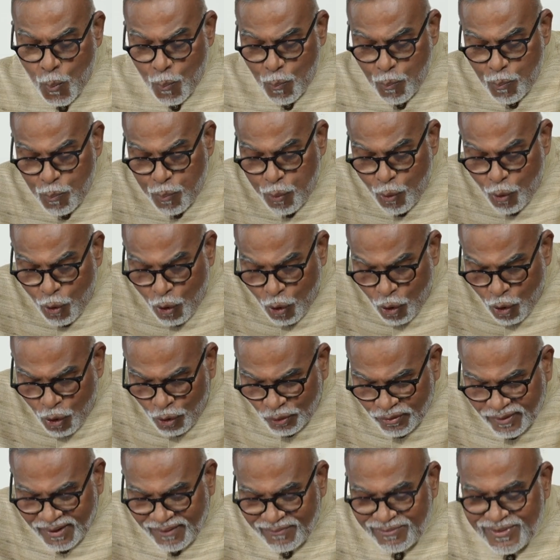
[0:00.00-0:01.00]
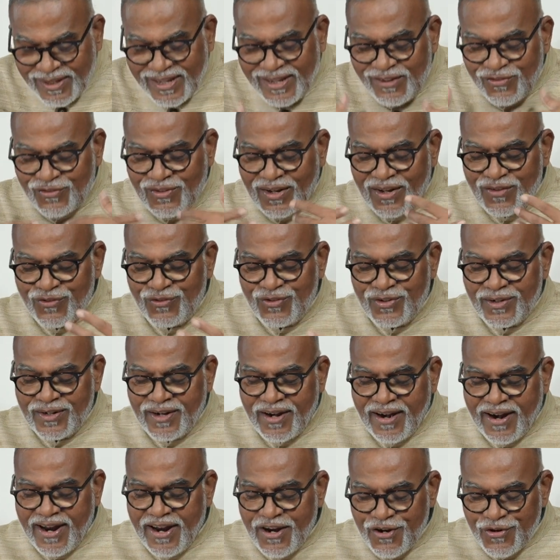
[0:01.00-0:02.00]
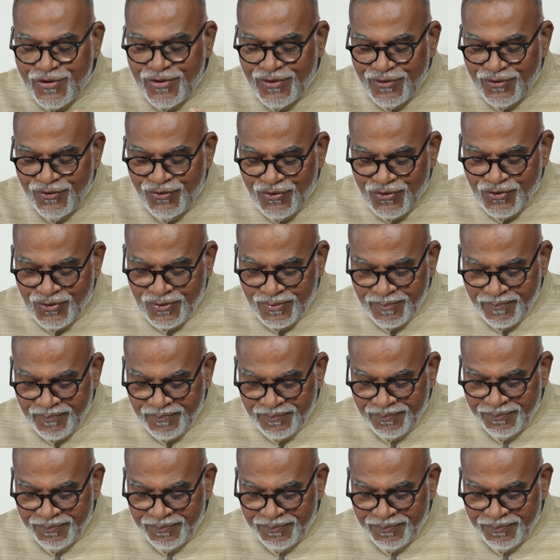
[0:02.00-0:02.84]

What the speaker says: Both of these considerations